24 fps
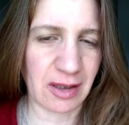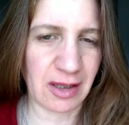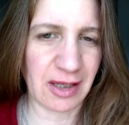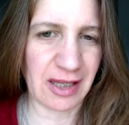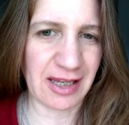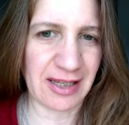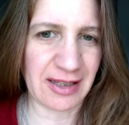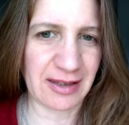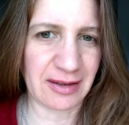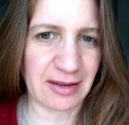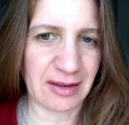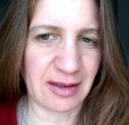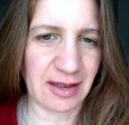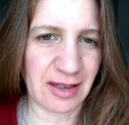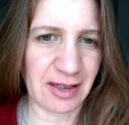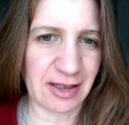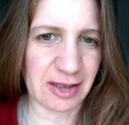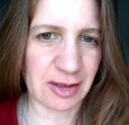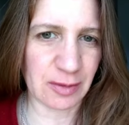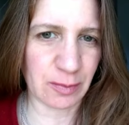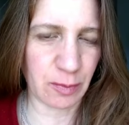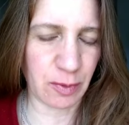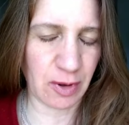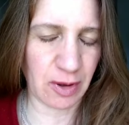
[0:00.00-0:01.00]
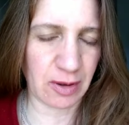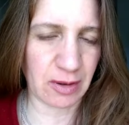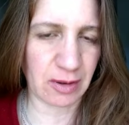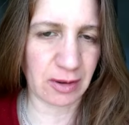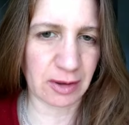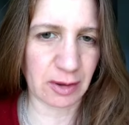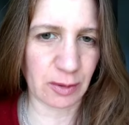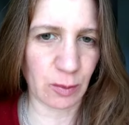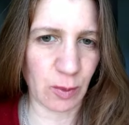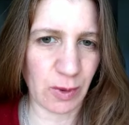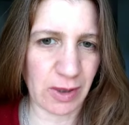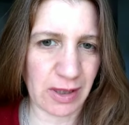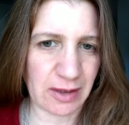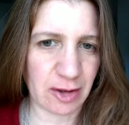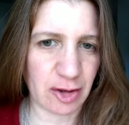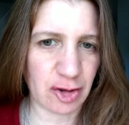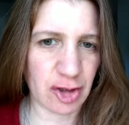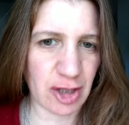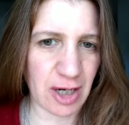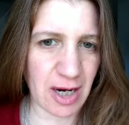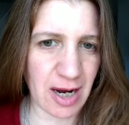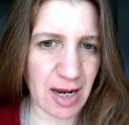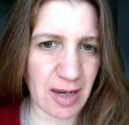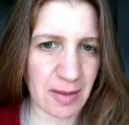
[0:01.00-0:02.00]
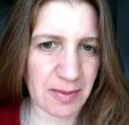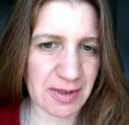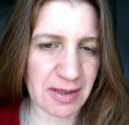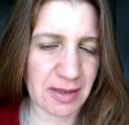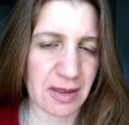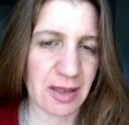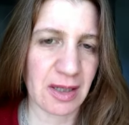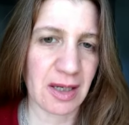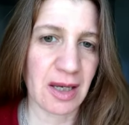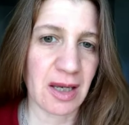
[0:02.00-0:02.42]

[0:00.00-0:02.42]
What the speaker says: it is sprinkled with chives.